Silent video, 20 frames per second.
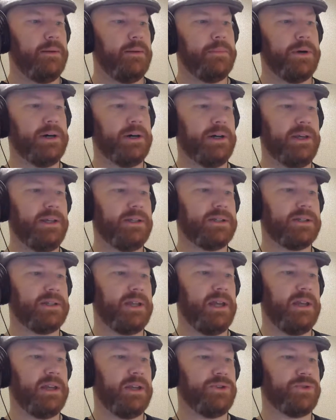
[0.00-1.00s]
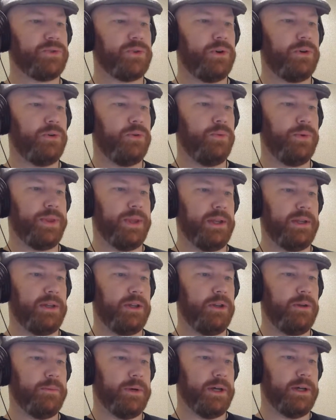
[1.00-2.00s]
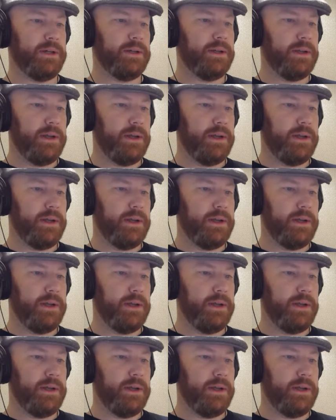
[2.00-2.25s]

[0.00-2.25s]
police state control within Cuba.